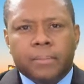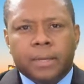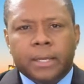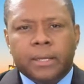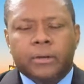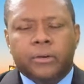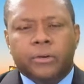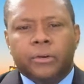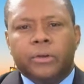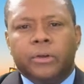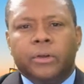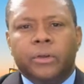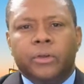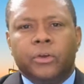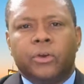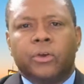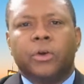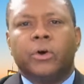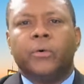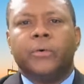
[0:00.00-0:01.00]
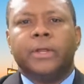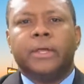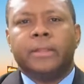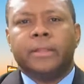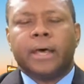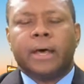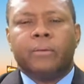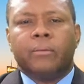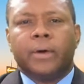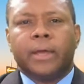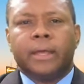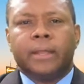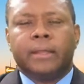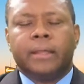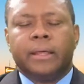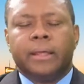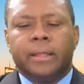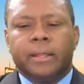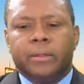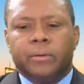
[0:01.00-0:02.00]
enter your code in that way,
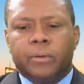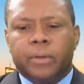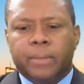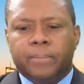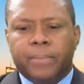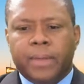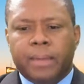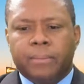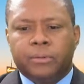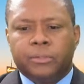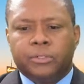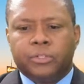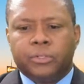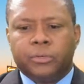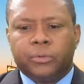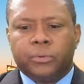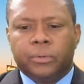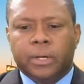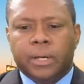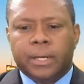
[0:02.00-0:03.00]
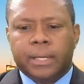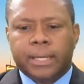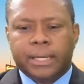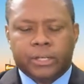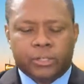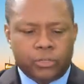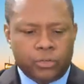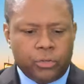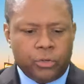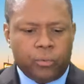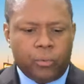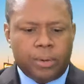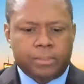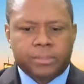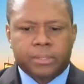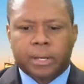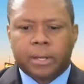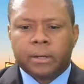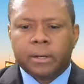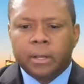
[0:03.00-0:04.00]
and you could be able to get to your
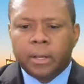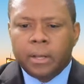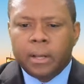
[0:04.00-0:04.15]
website.